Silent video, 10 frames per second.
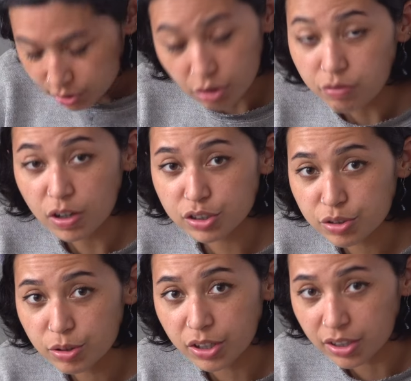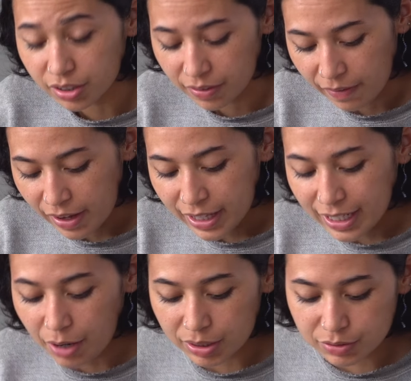So far, so good.
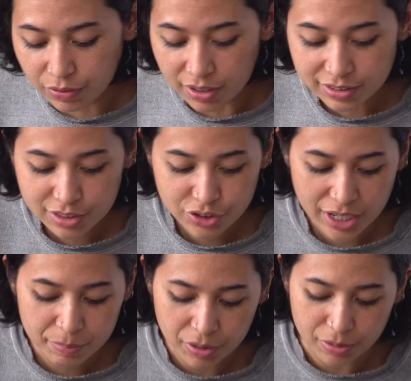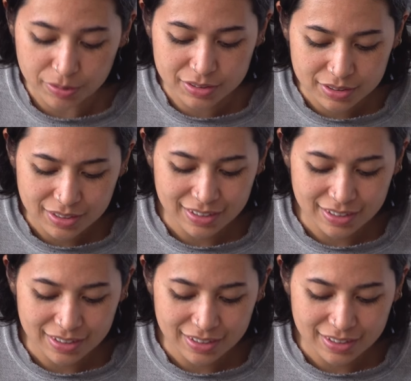Now, as far as the jam goes,